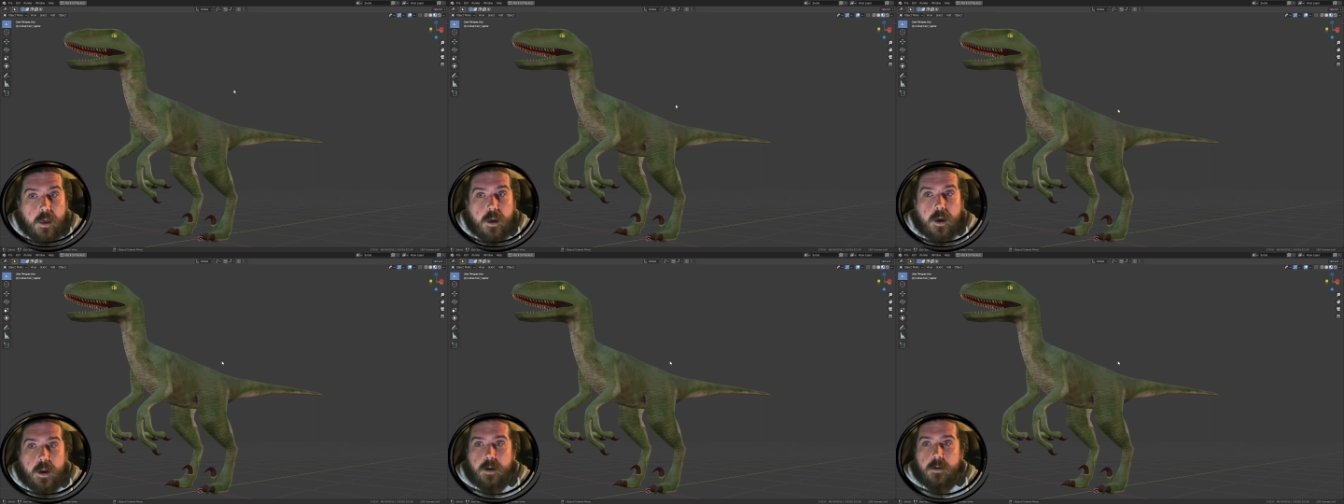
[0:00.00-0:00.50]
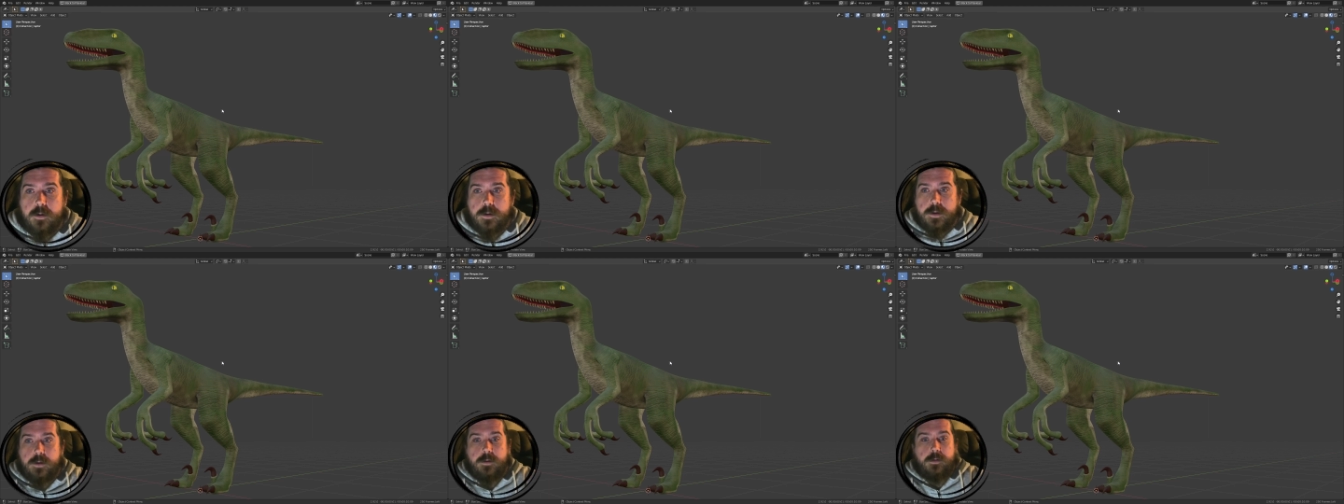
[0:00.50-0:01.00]
He
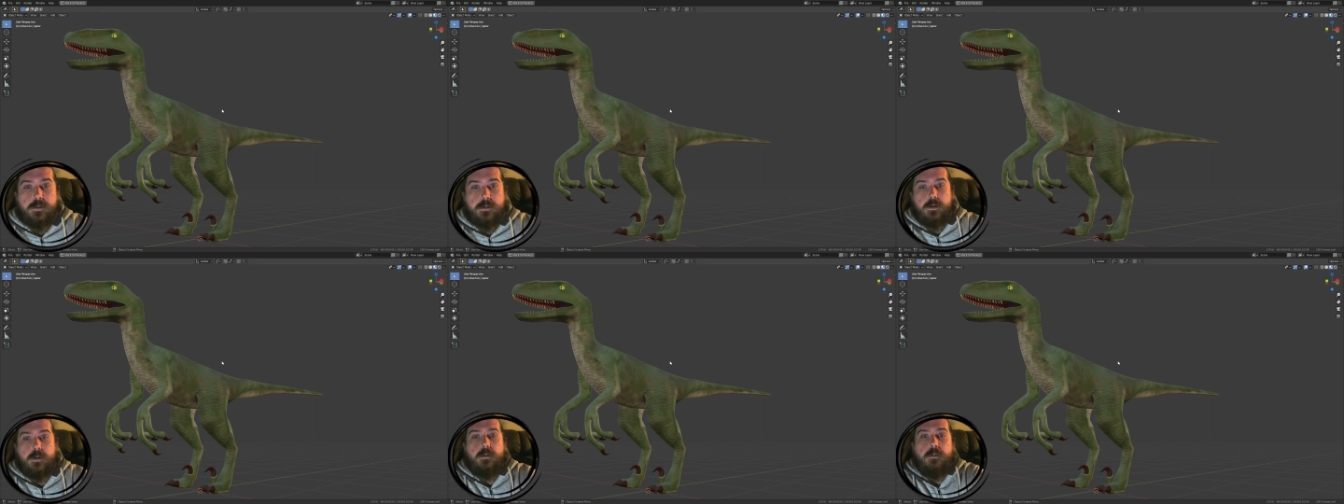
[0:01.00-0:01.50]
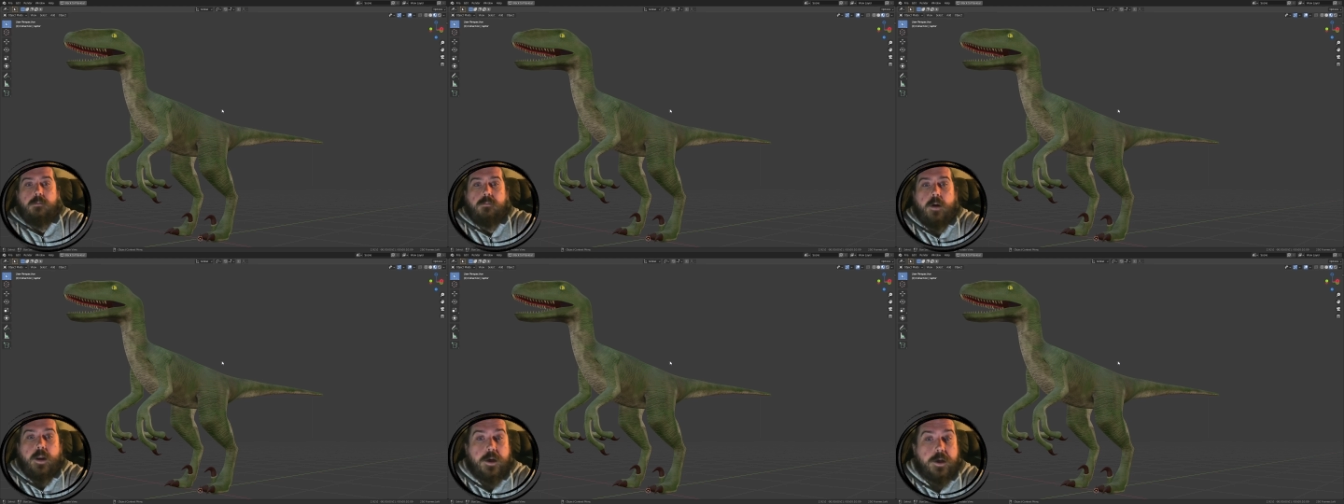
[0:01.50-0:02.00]
looks
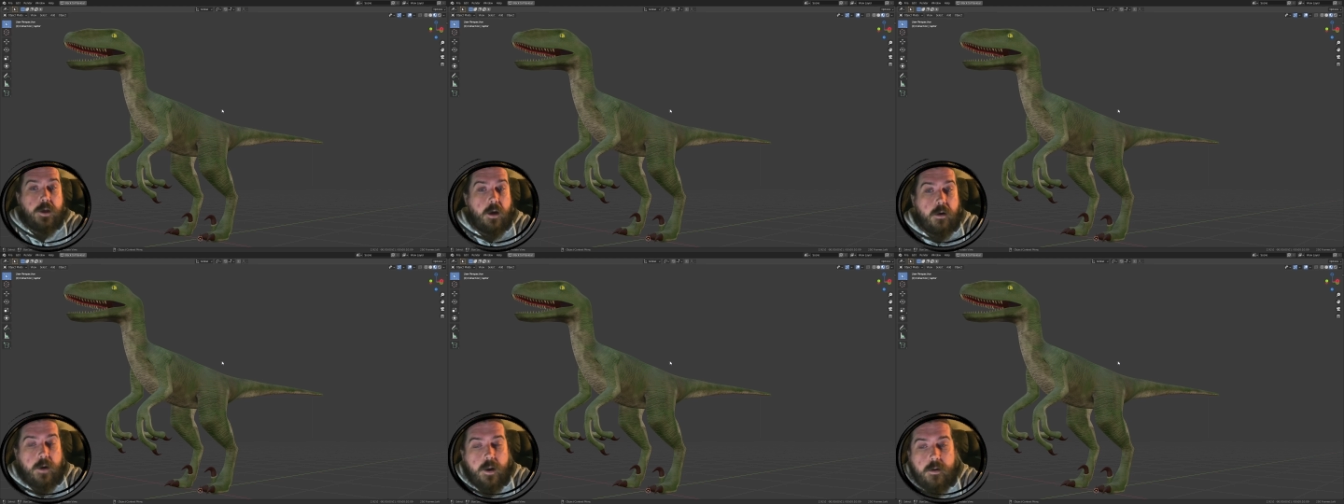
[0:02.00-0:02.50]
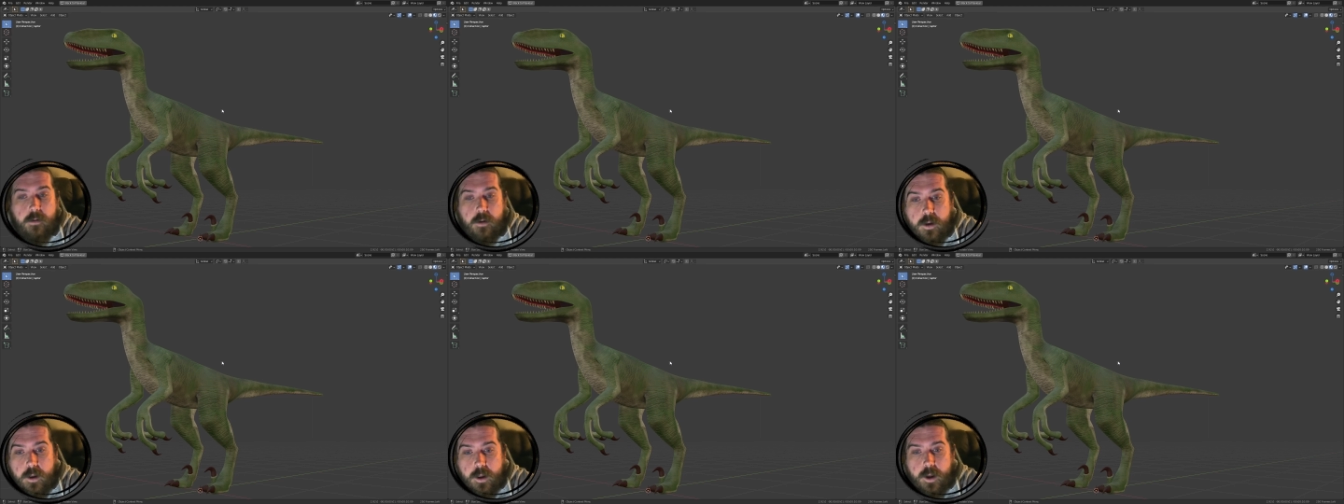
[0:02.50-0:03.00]
ready to go now.
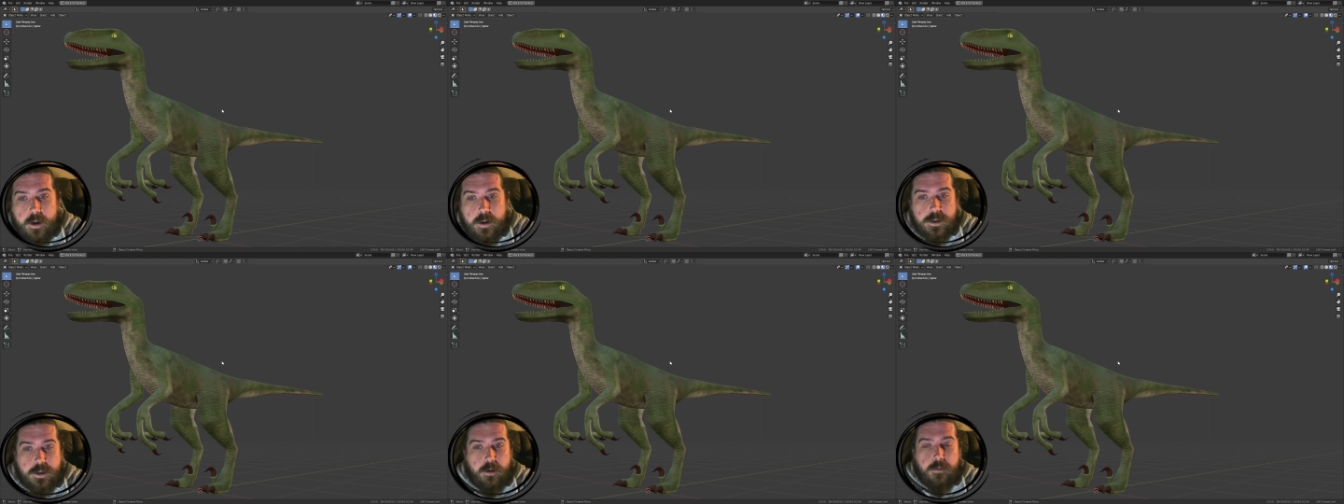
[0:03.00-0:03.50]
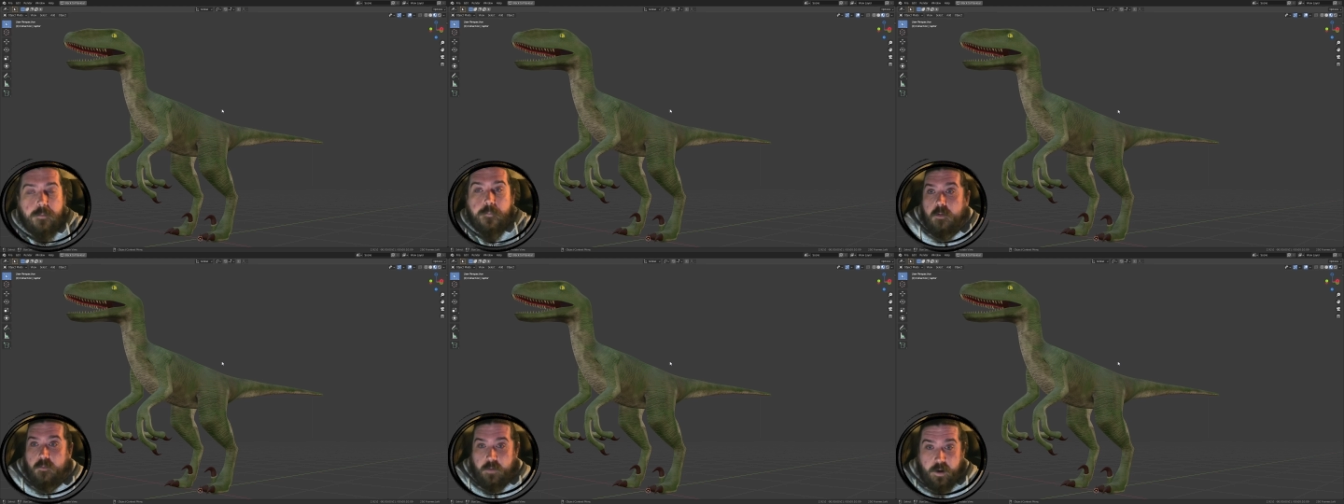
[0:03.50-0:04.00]
So
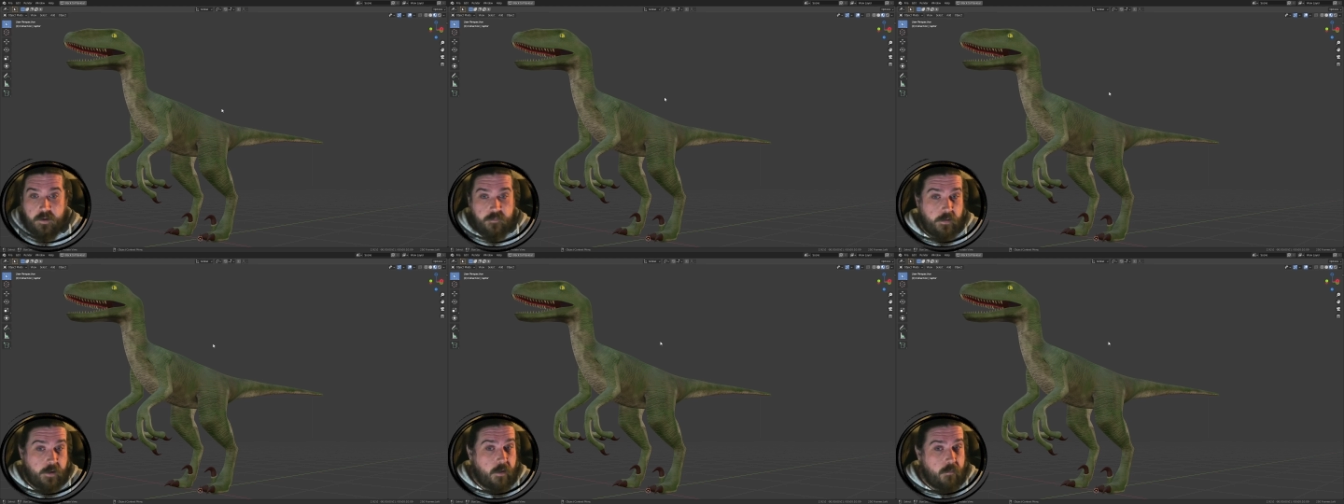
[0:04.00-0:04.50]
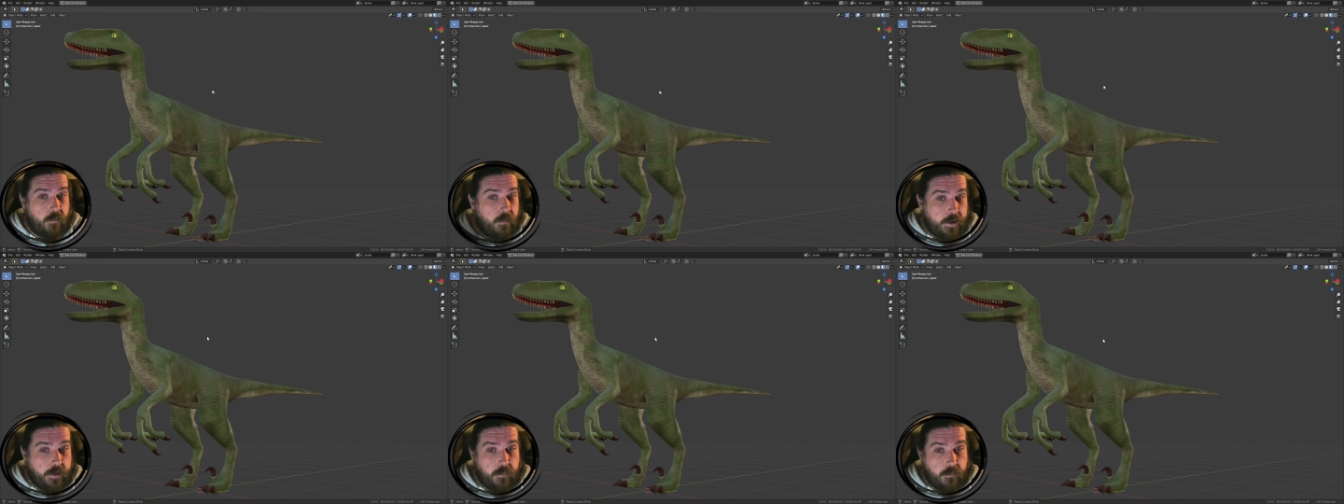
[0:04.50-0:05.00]
next video we'll add
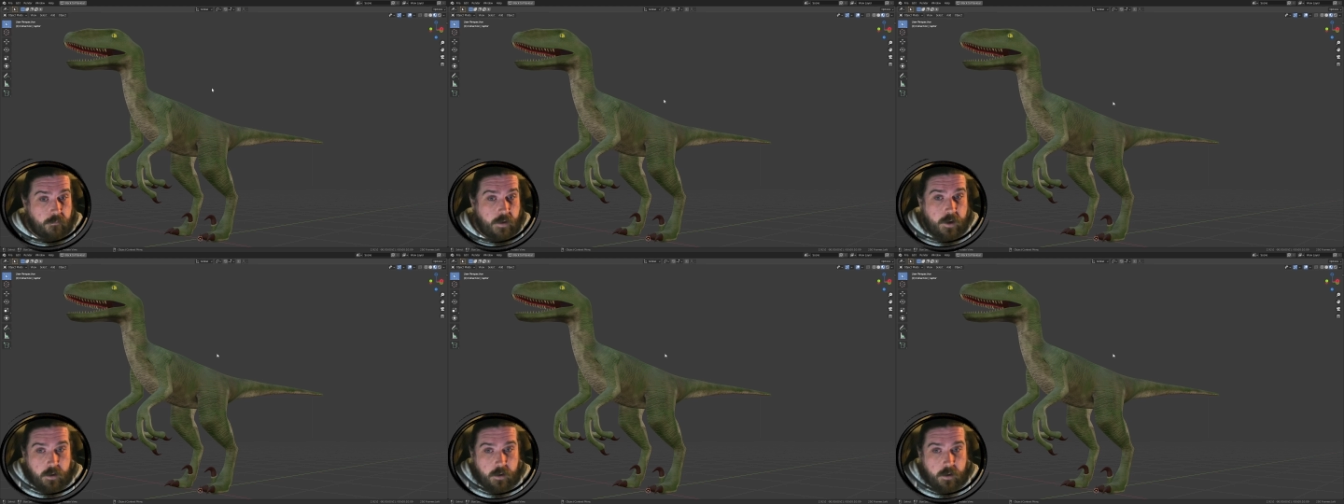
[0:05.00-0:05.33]
in the rig